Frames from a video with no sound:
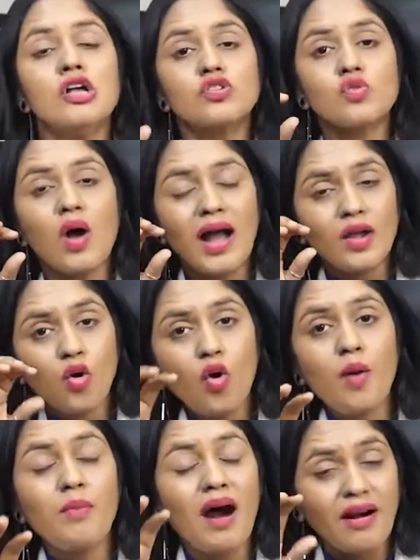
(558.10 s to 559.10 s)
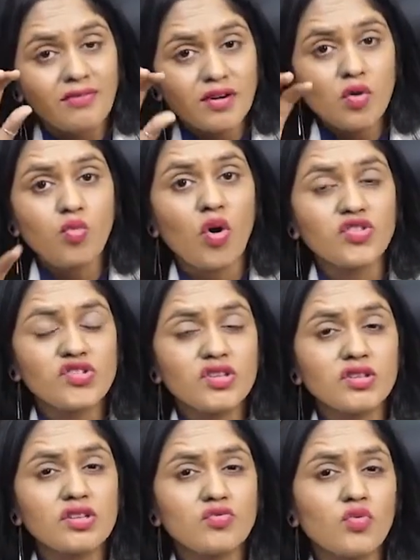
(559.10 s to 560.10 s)
So I hope after
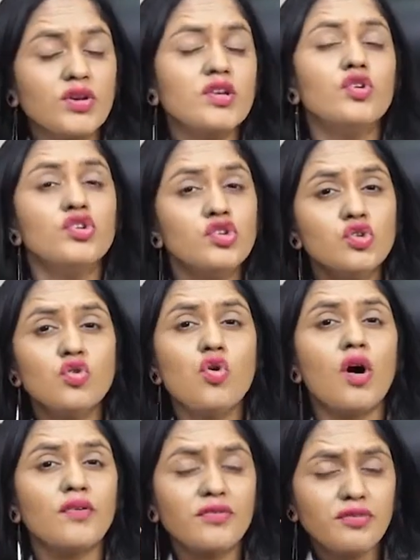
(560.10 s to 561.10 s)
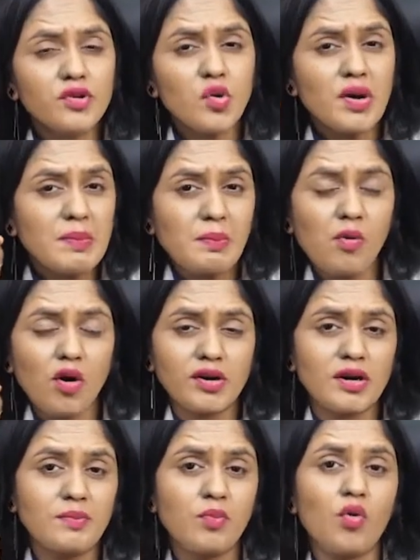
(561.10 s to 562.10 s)
watching this video you got few
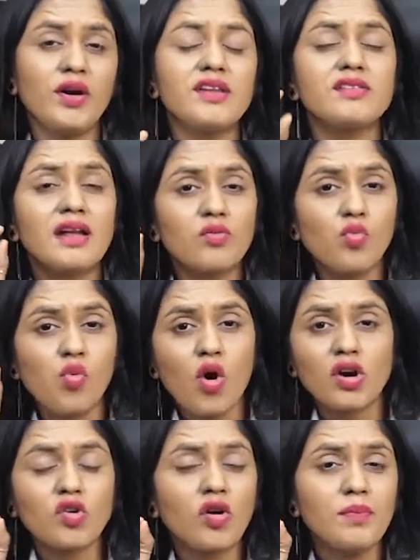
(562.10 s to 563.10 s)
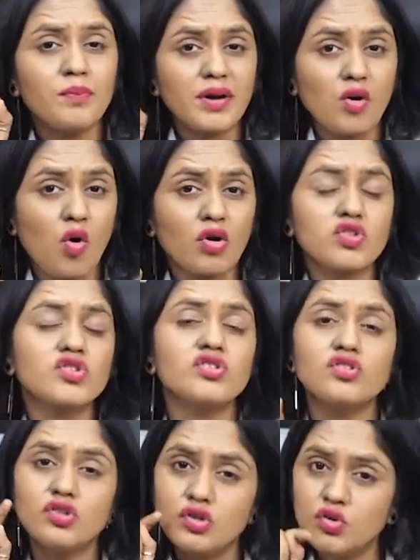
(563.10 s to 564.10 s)
important points that what all
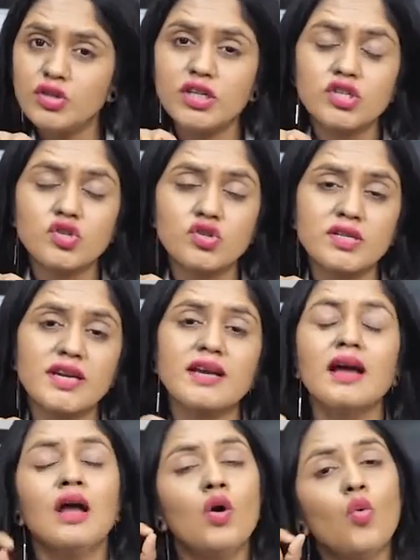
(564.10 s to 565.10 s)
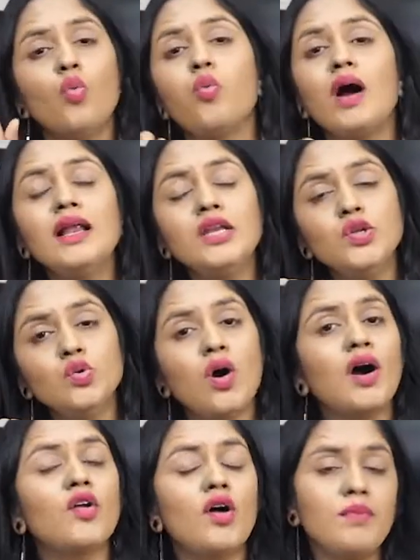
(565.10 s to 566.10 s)
precautions you need to take while you
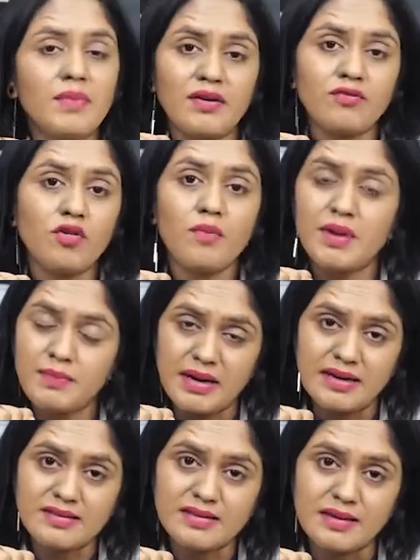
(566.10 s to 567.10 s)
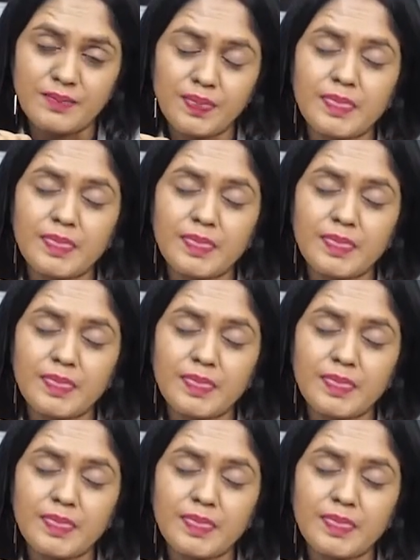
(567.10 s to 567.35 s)
are on metformin medicine.